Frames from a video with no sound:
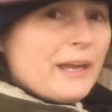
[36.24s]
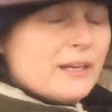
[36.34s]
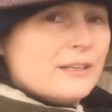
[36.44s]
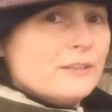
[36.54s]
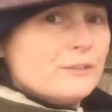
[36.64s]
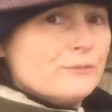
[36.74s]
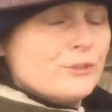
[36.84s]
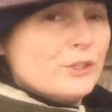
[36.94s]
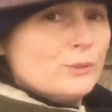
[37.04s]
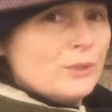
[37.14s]
better
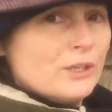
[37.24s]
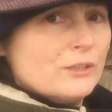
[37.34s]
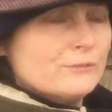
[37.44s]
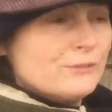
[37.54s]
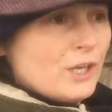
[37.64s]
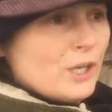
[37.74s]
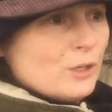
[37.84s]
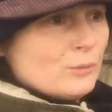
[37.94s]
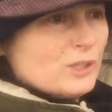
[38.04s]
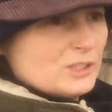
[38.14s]
view of
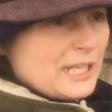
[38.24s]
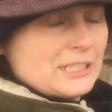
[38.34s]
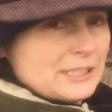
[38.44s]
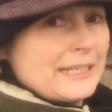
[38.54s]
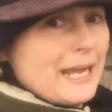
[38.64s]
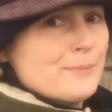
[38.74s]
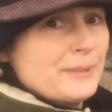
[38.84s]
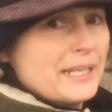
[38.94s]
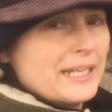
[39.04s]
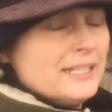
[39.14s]
what's actually
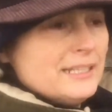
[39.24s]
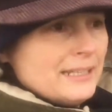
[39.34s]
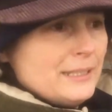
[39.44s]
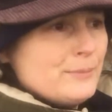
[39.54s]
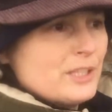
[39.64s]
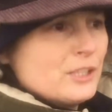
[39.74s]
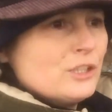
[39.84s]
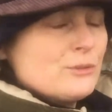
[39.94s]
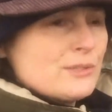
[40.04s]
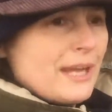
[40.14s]
happening, and then we can
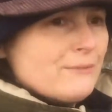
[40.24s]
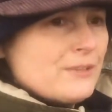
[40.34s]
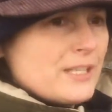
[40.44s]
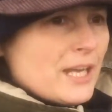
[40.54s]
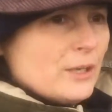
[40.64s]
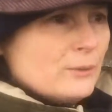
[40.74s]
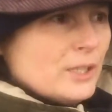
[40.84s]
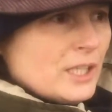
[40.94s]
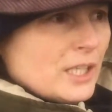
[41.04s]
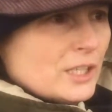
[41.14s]
use that video
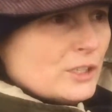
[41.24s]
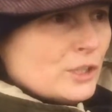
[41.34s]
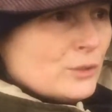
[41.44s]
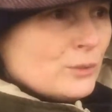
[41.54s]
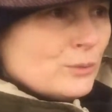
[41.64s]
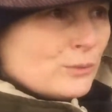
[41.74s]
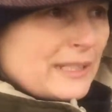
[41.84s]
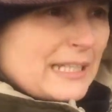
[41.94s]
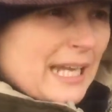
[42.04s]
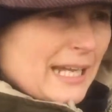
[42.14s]
to
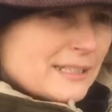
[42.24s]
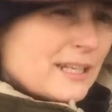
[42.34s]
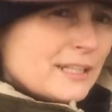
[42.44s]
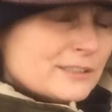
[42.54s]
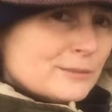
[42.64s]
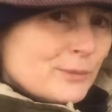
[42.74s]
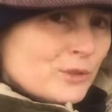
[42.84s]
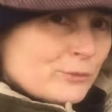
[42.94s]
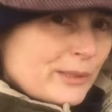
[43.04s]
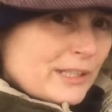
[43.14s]
really analyse the
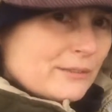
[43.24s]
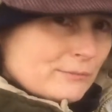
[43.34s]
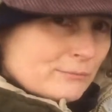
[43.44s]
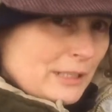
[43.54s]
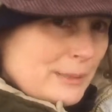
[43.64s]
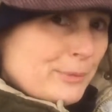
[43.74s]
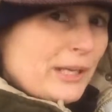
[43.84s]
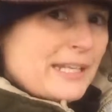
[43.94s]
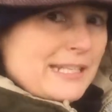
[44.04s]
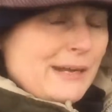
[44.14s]
movement, really
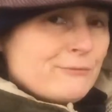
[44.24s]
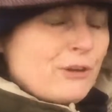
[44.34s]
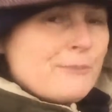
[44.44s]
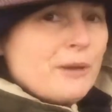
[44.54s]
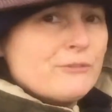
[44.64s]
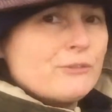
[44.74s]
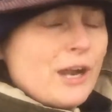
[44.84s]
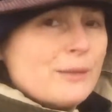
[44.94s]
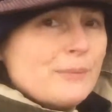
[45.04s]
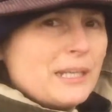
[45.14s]
break it down frame by
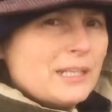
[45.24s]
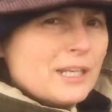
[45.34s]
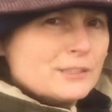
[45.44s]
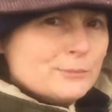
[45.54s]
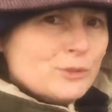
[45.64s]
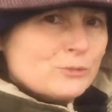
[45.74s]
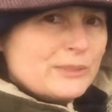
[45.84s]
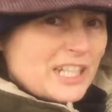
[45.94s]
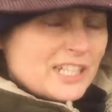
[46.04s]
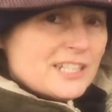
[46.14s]
frame, analyse the
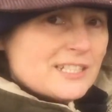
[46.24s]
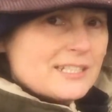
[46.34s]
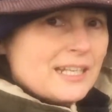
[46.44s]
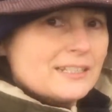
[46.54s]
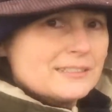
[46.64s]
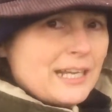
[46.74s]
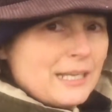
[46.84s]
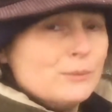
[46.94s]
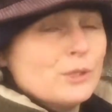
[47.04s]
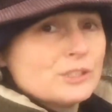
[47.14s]
movement and understand
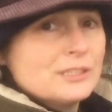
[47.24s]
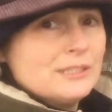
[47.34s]
exactly what's